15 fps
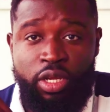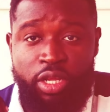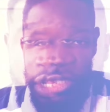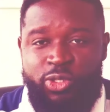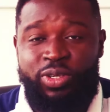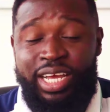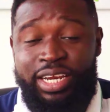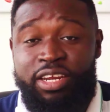
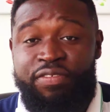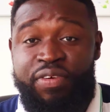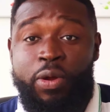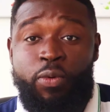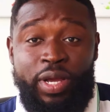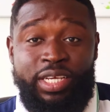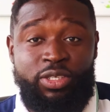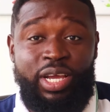So there are
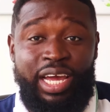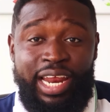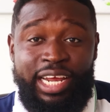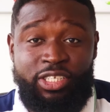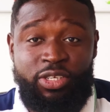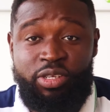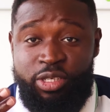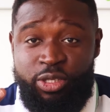different ways you can
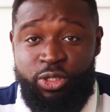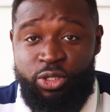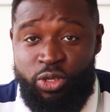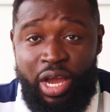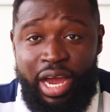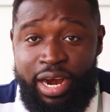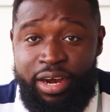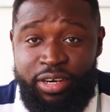actually use
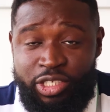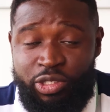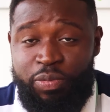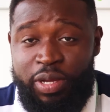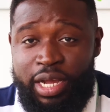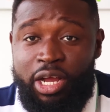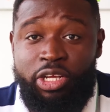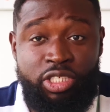your
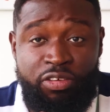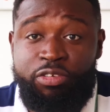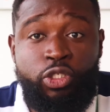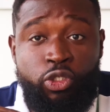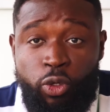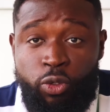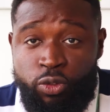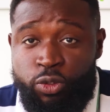RRSP account if you
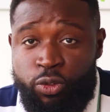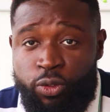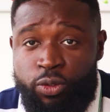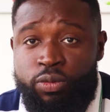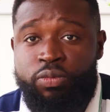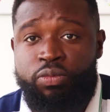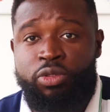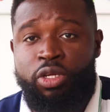don't
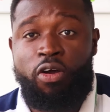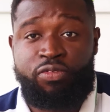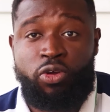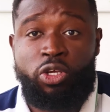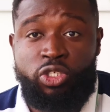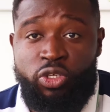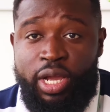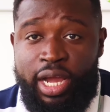know. Of
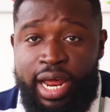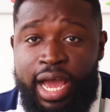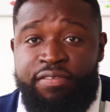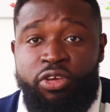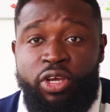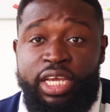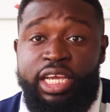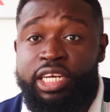course, you can
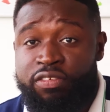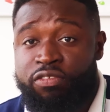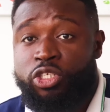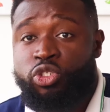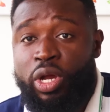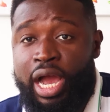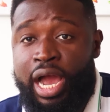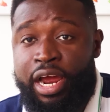have your
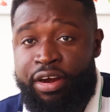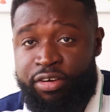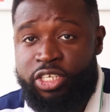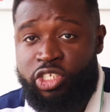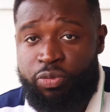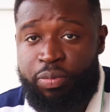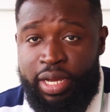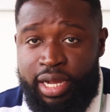individual
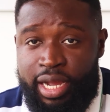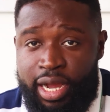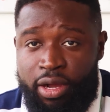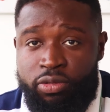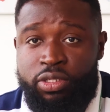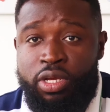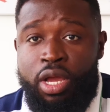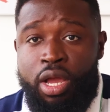RRSP
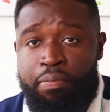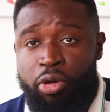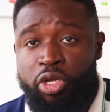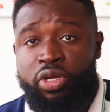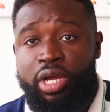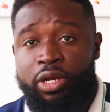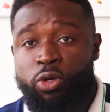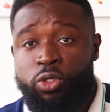account, but
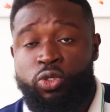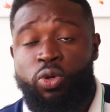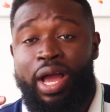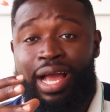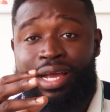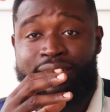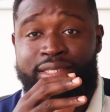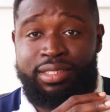you can also
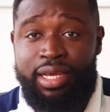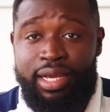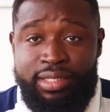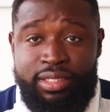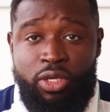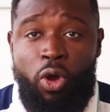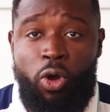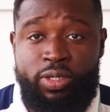
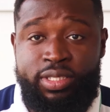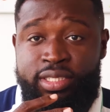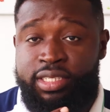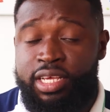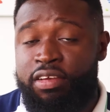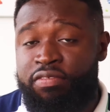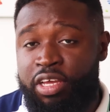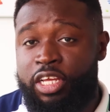access or
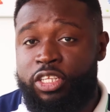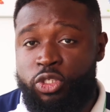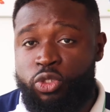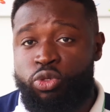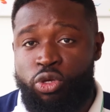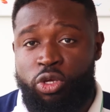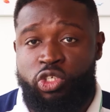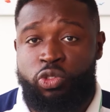save
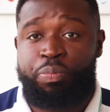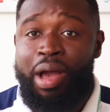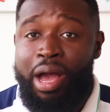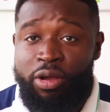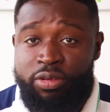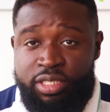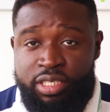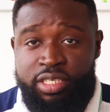into your
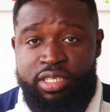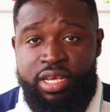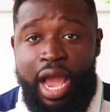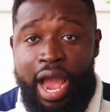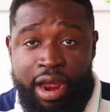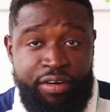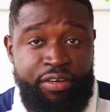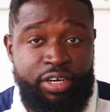spouse's
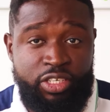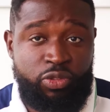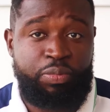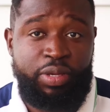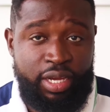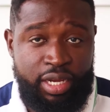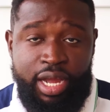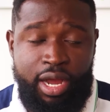
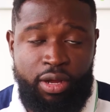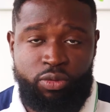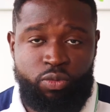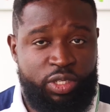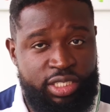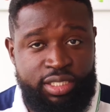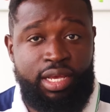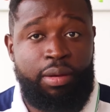RRSP account,
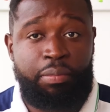which is